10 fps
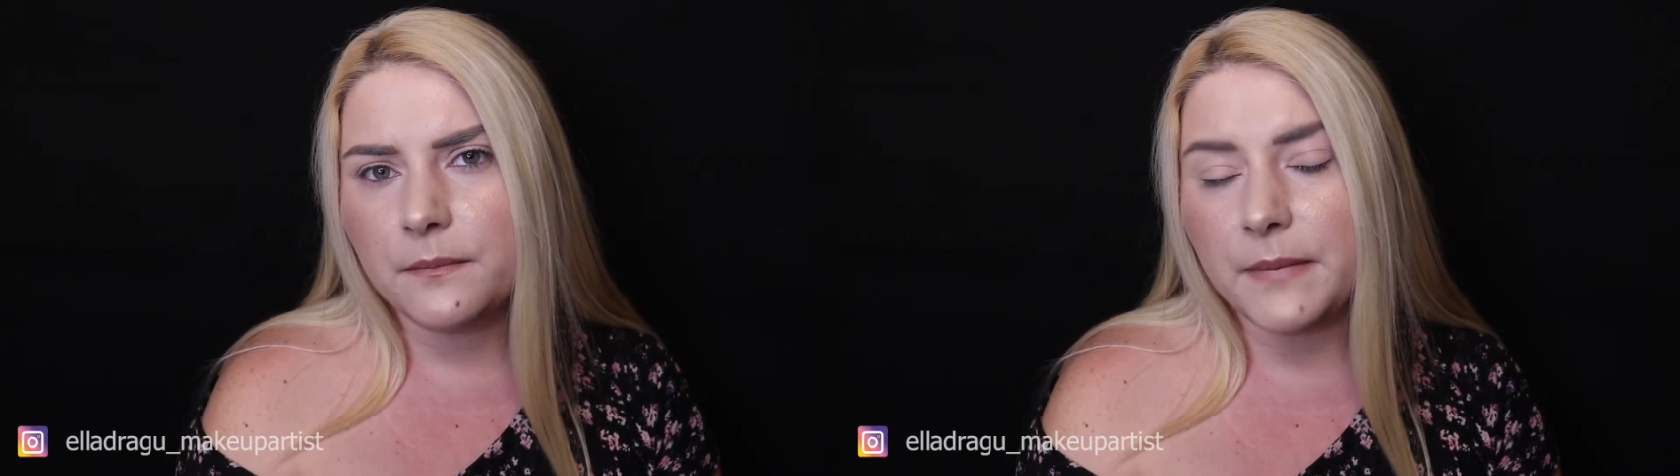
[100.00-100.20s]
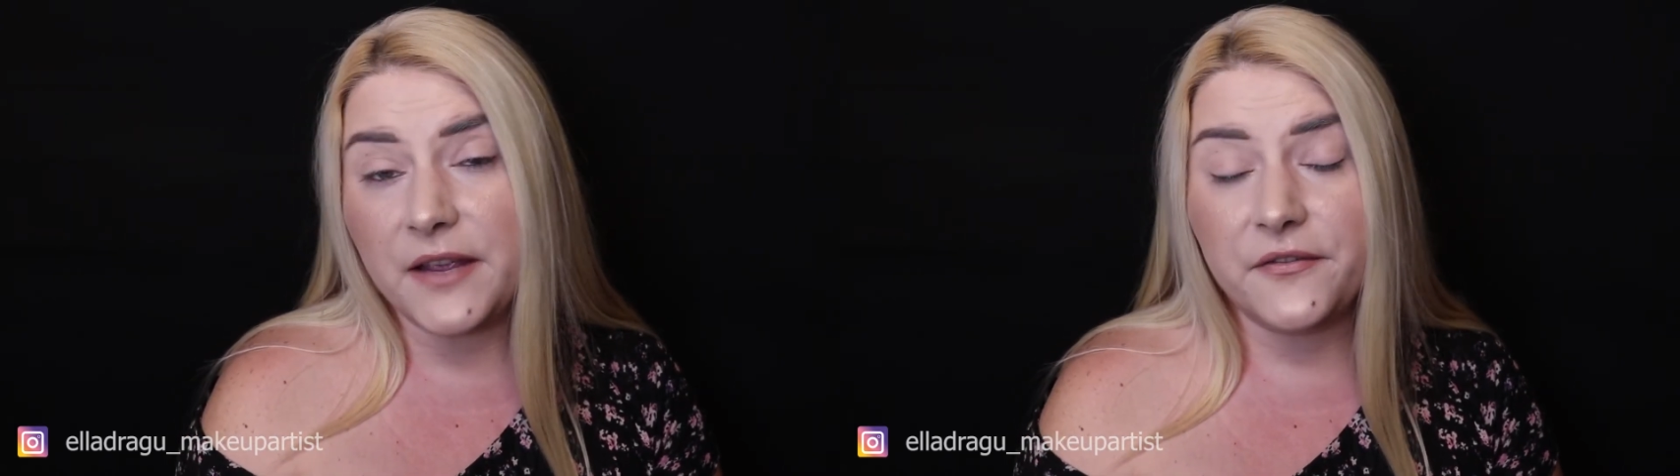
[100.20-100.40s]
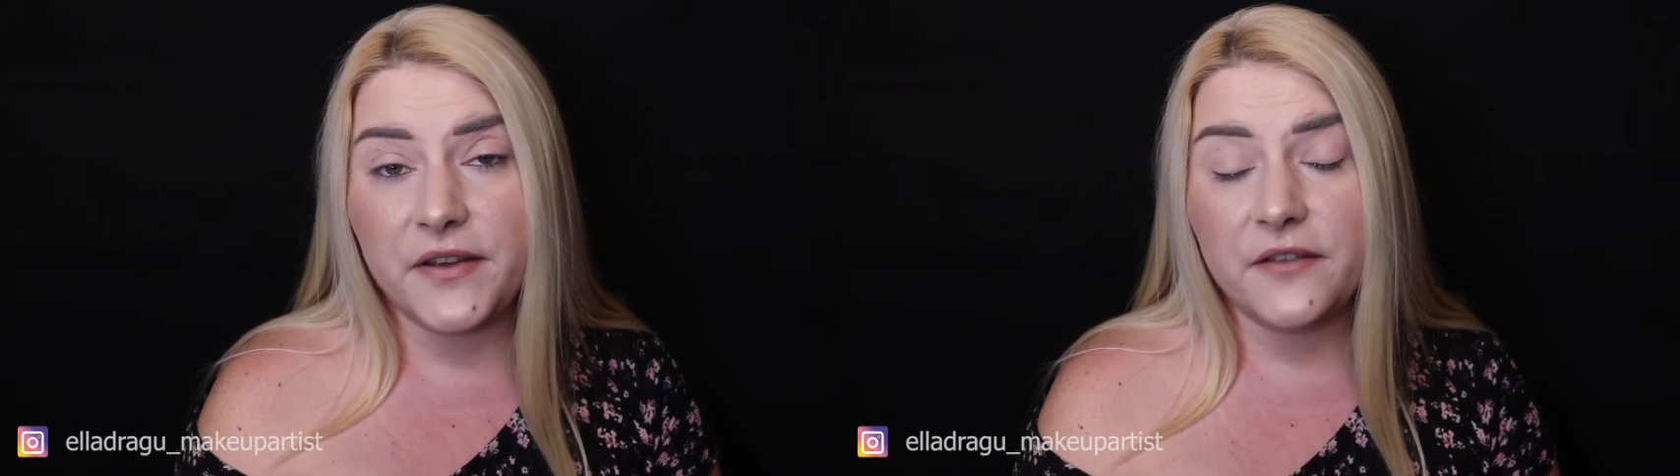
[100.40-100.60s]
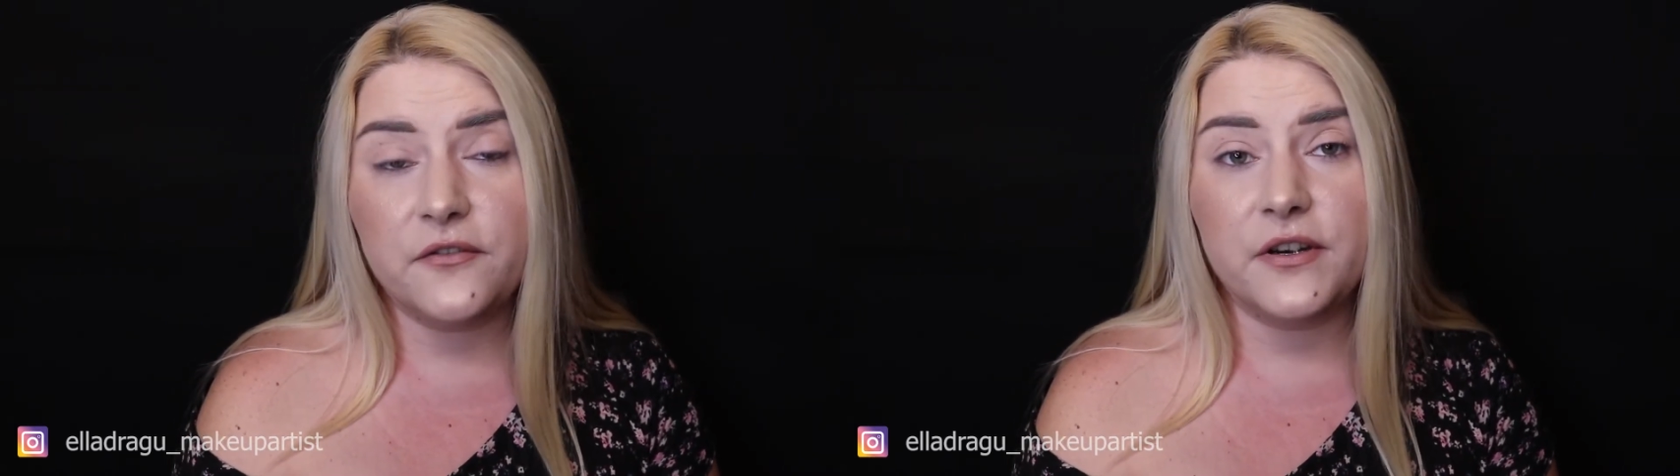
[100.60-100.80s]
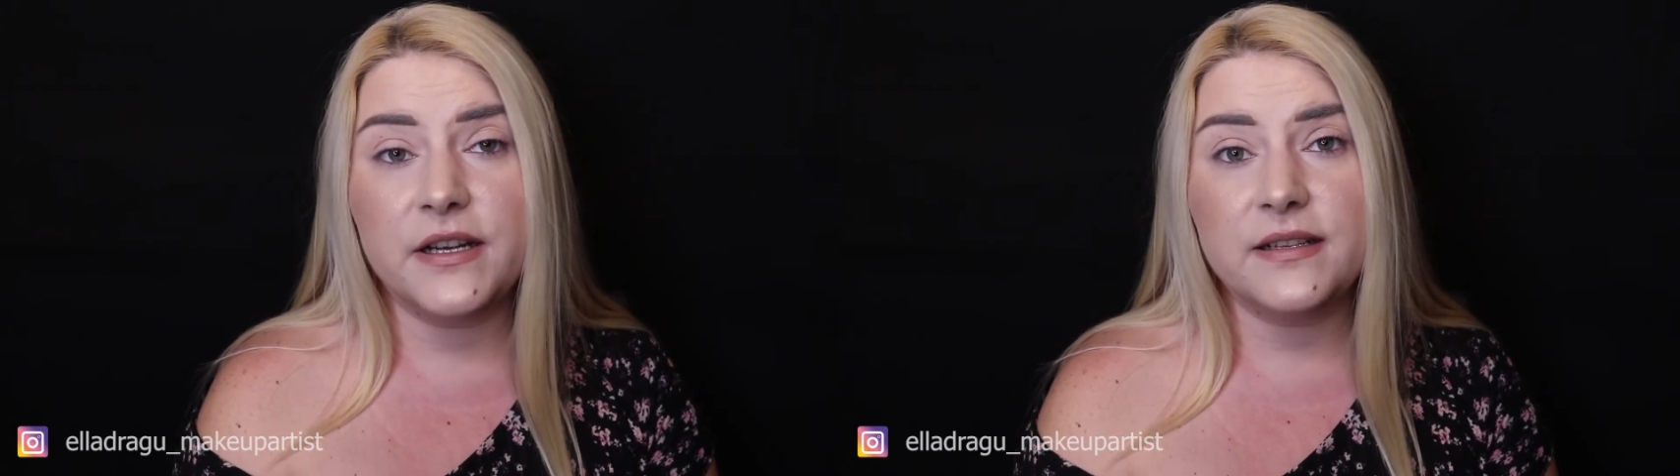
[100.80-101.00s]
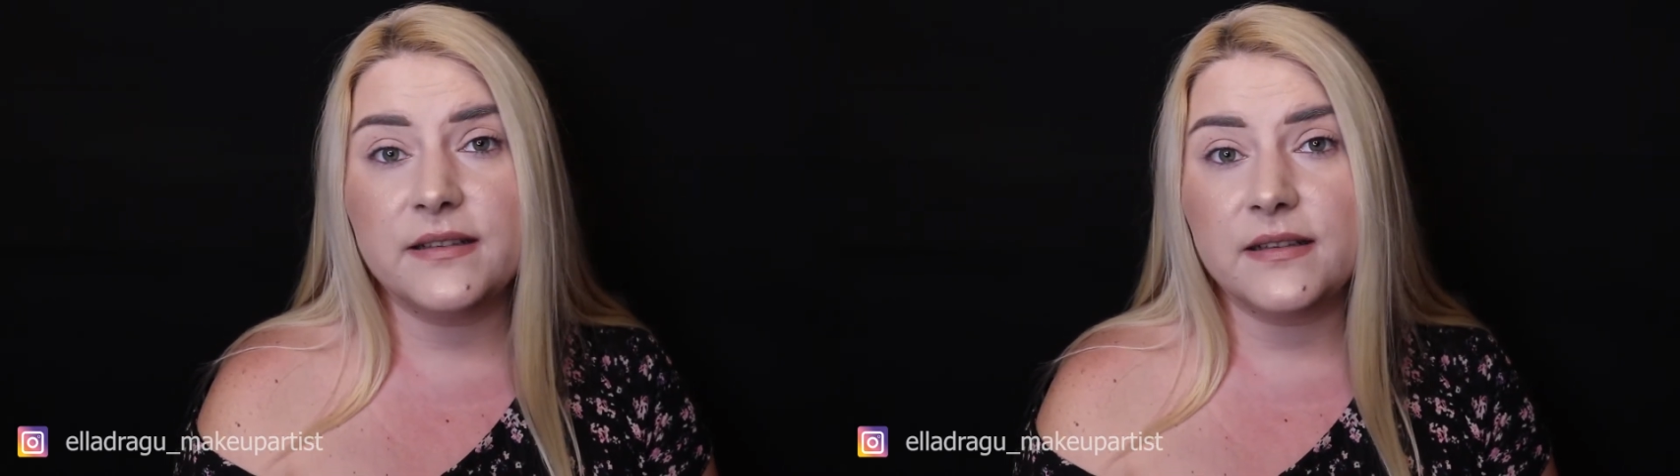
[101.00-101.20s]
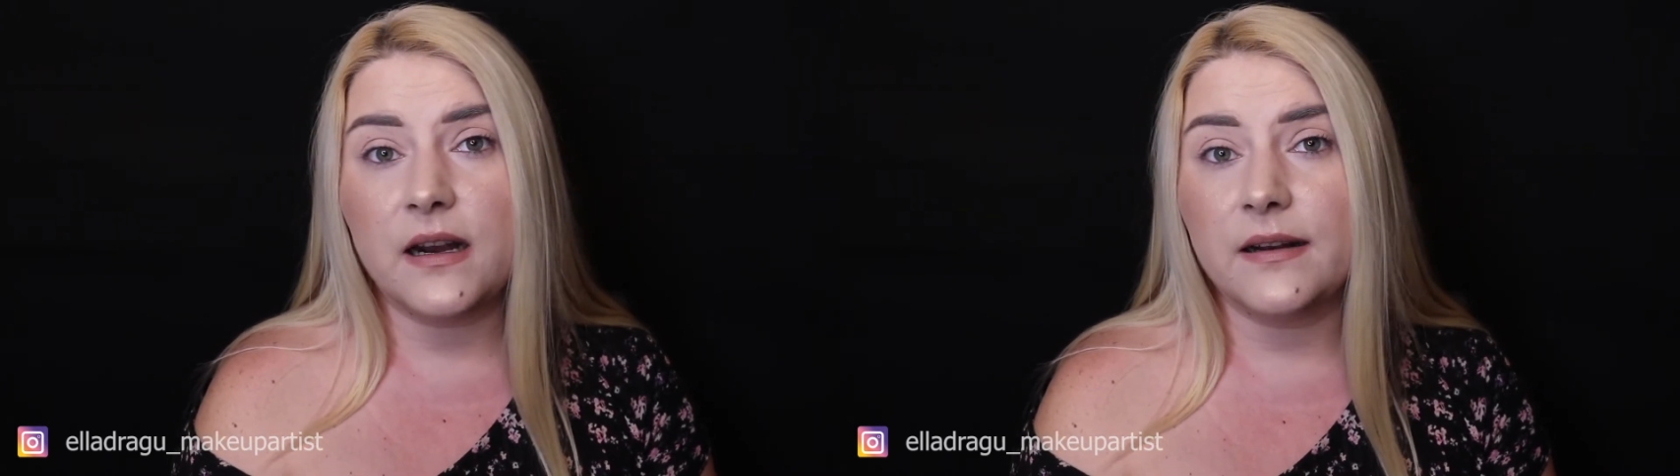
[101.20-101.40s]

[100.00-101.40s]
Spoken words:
my favorites,